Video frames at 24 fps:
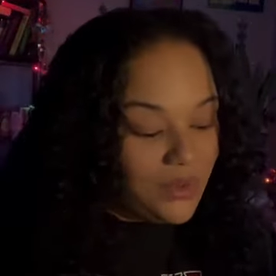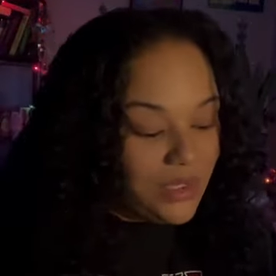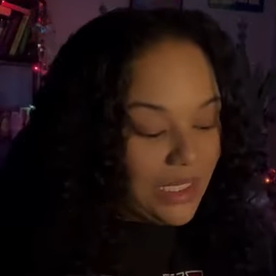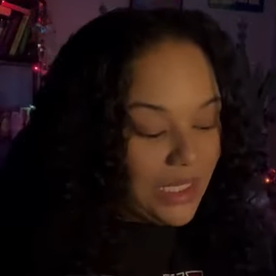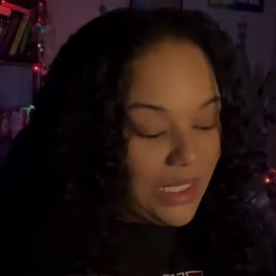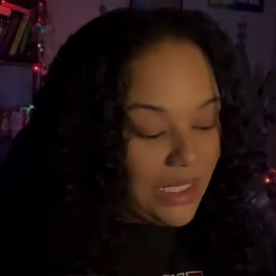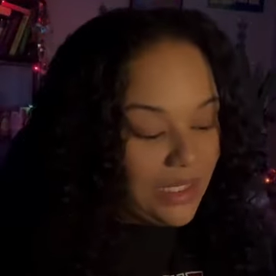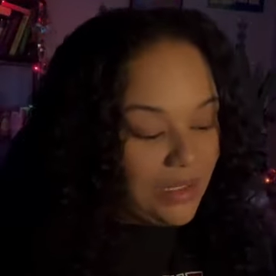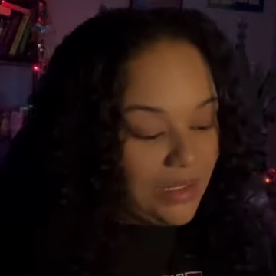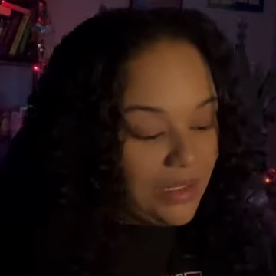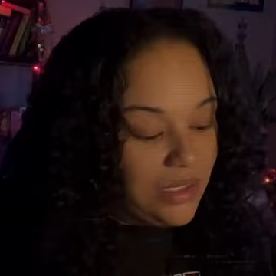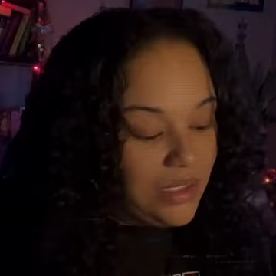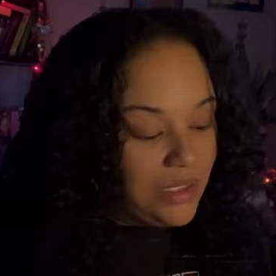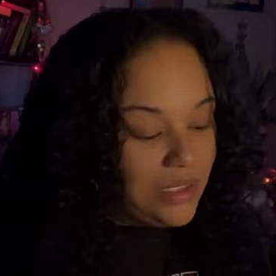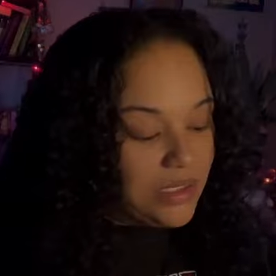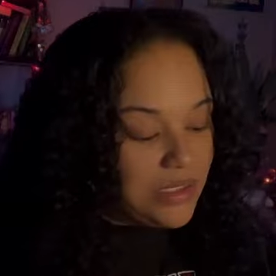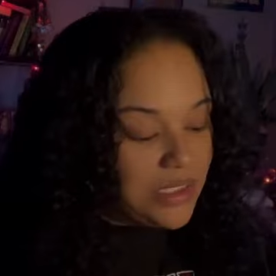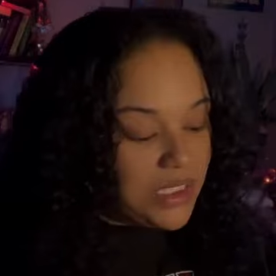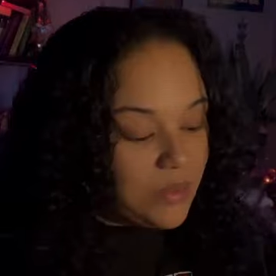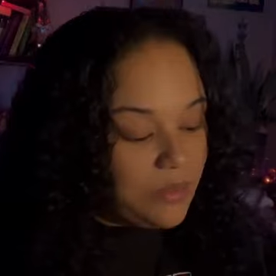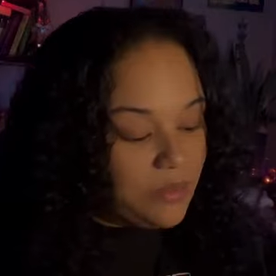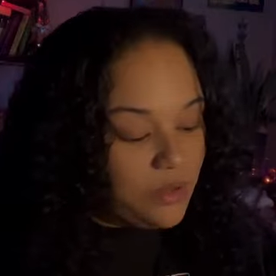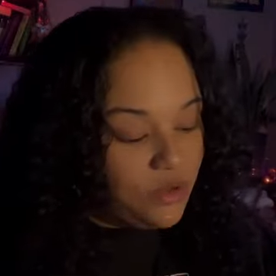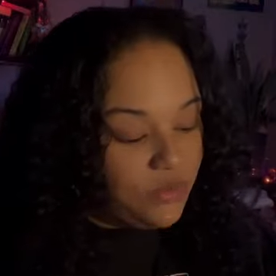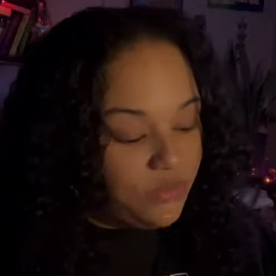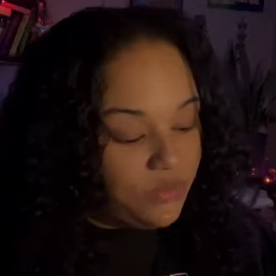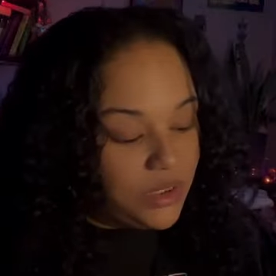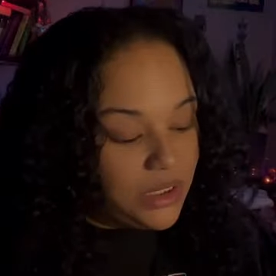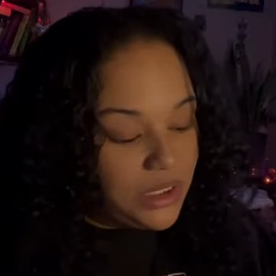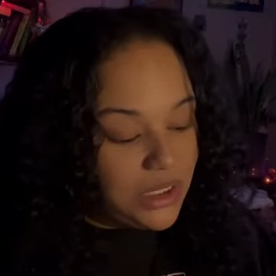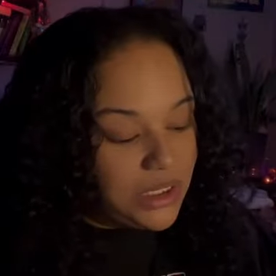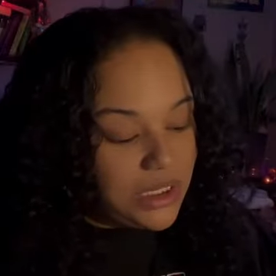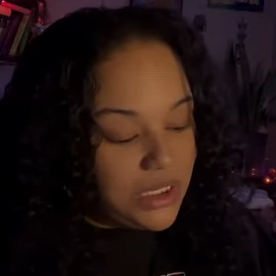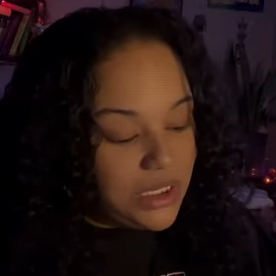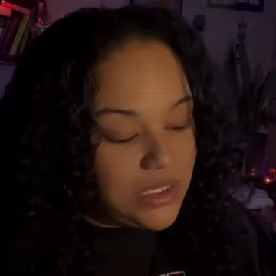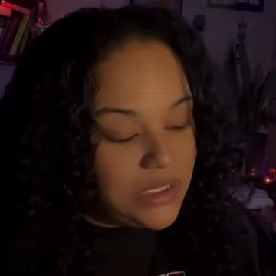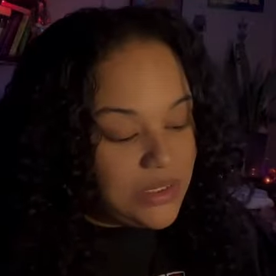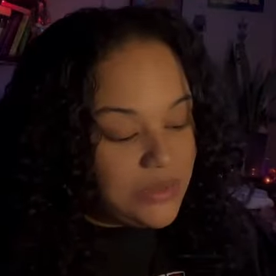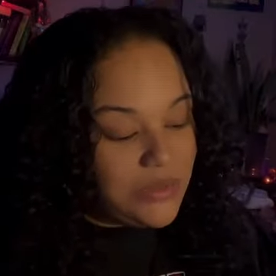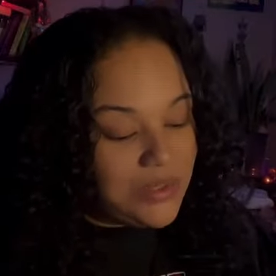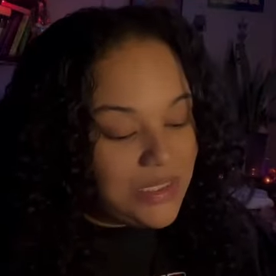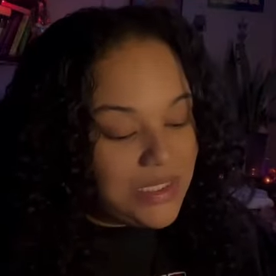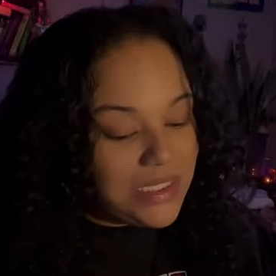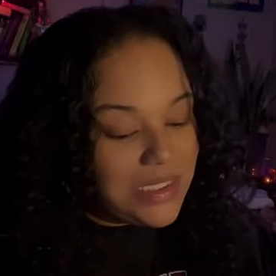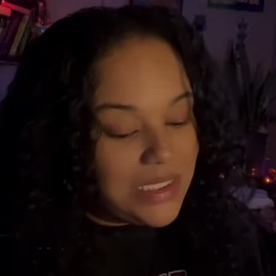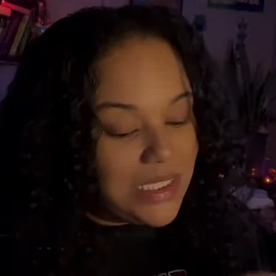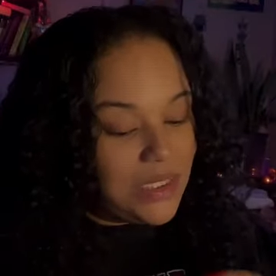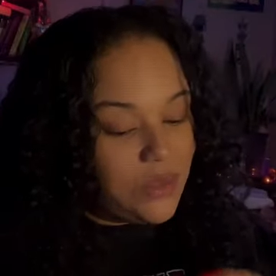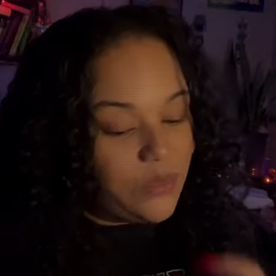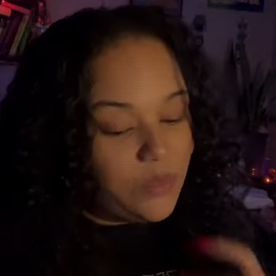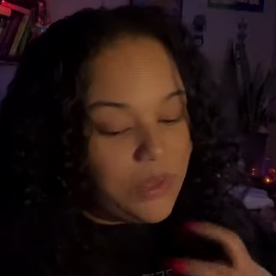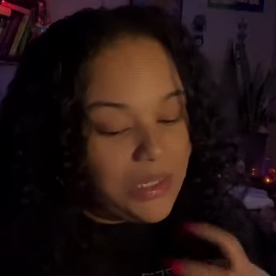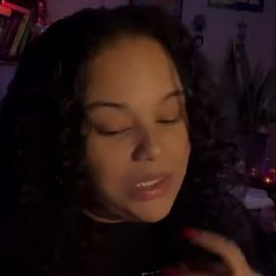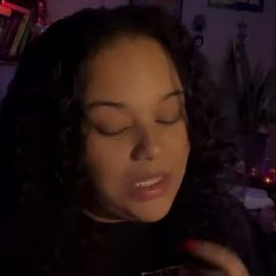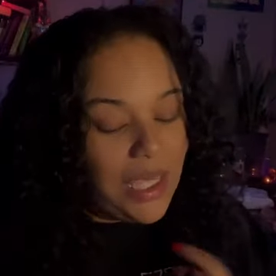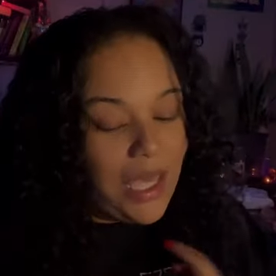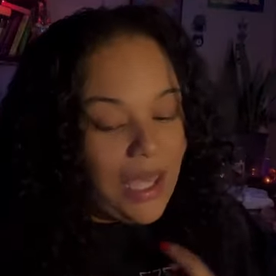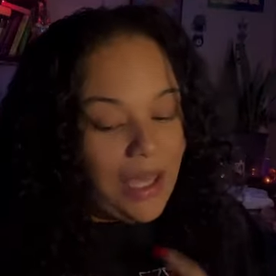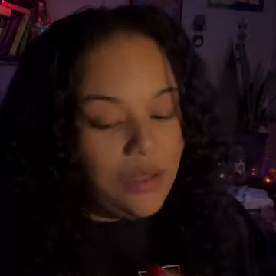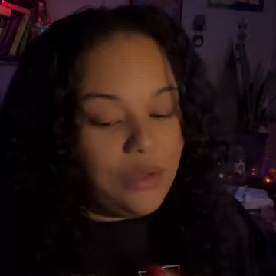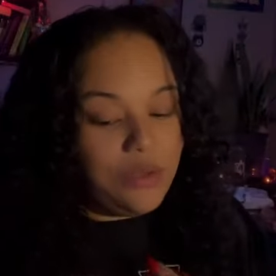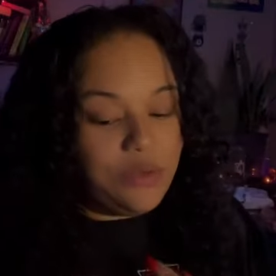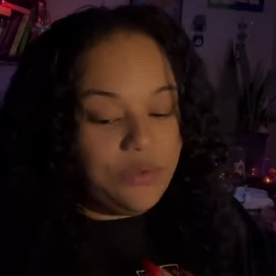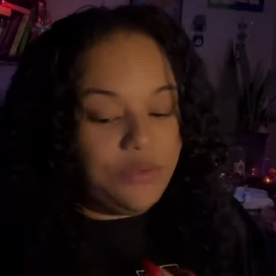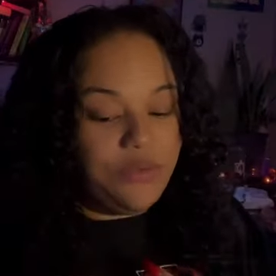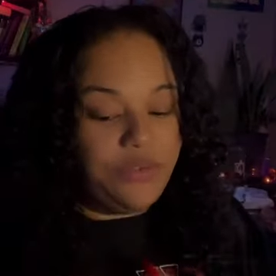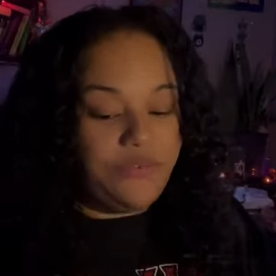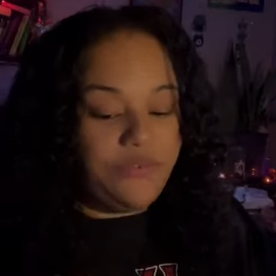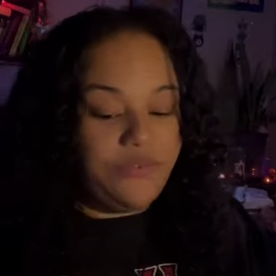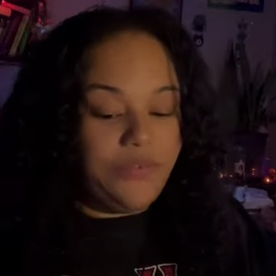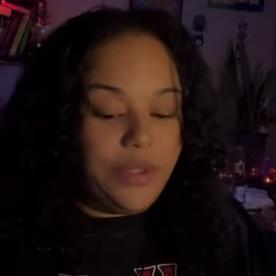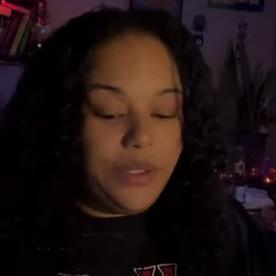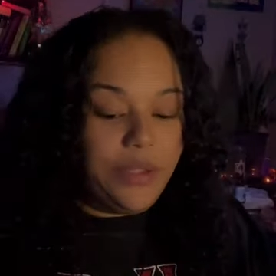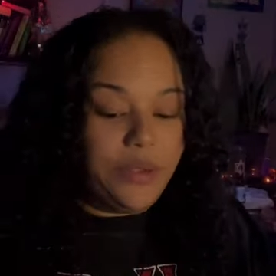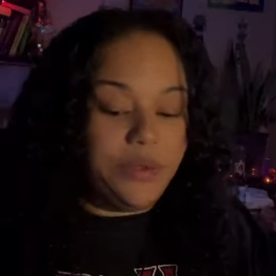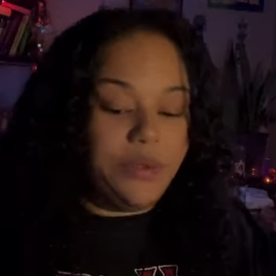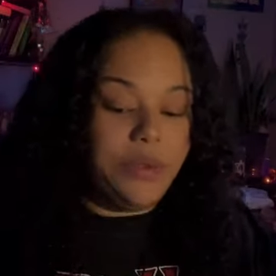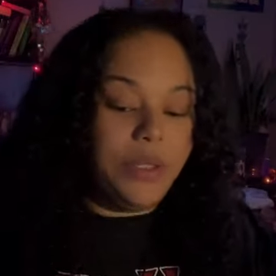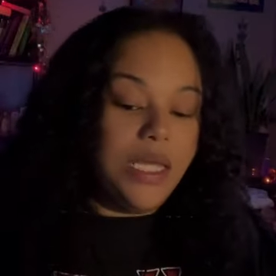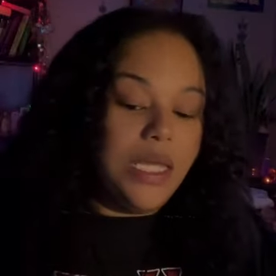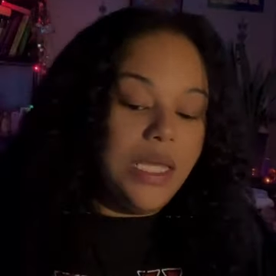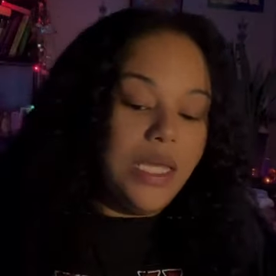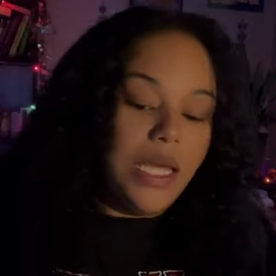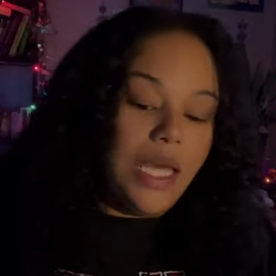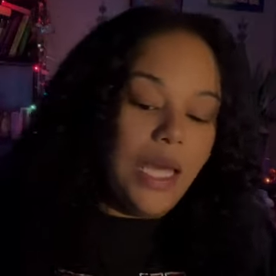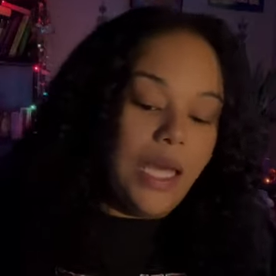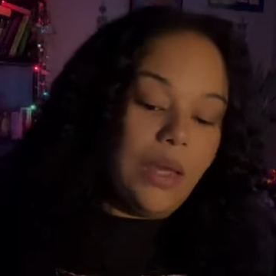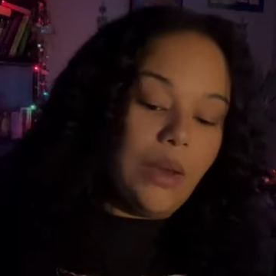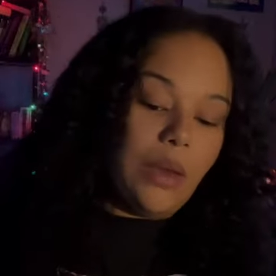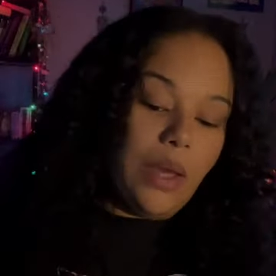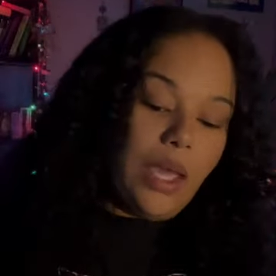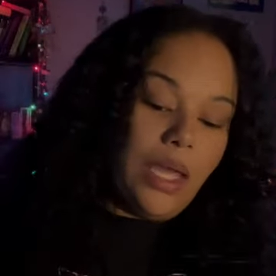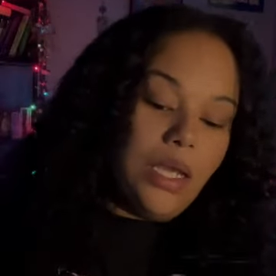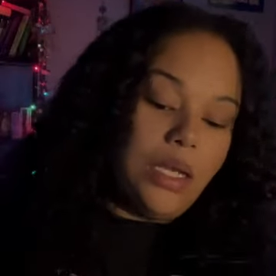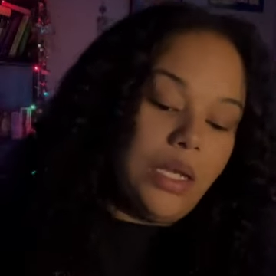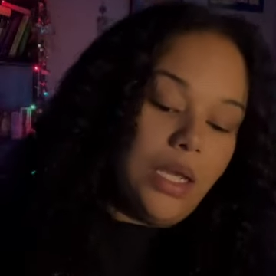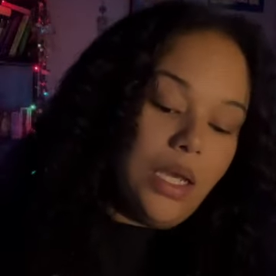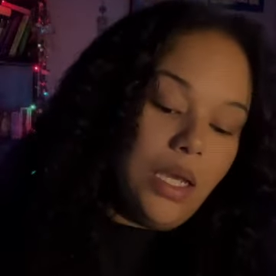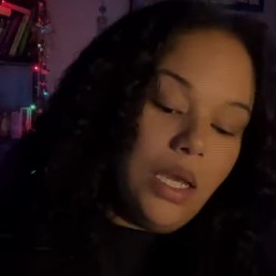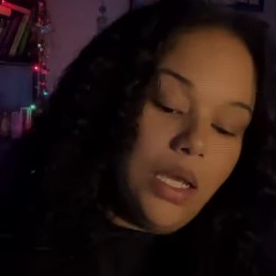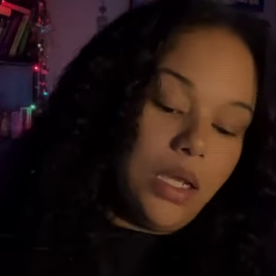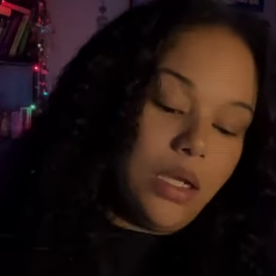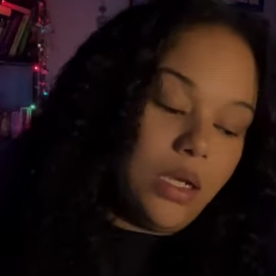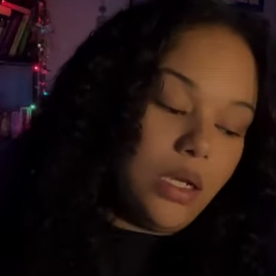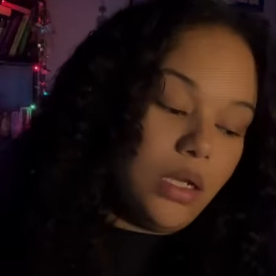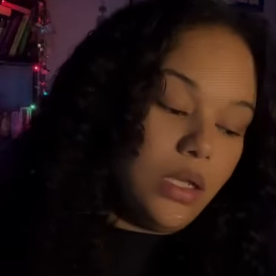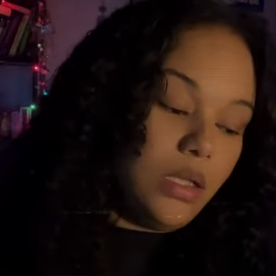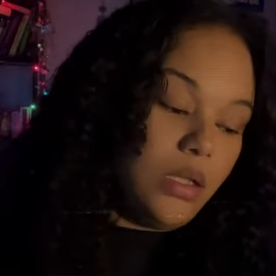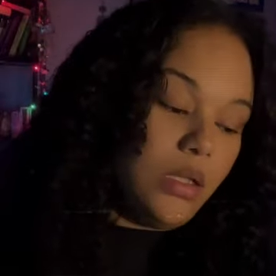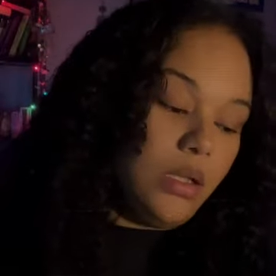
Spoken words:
Okay? So you really need to sit with how you feel and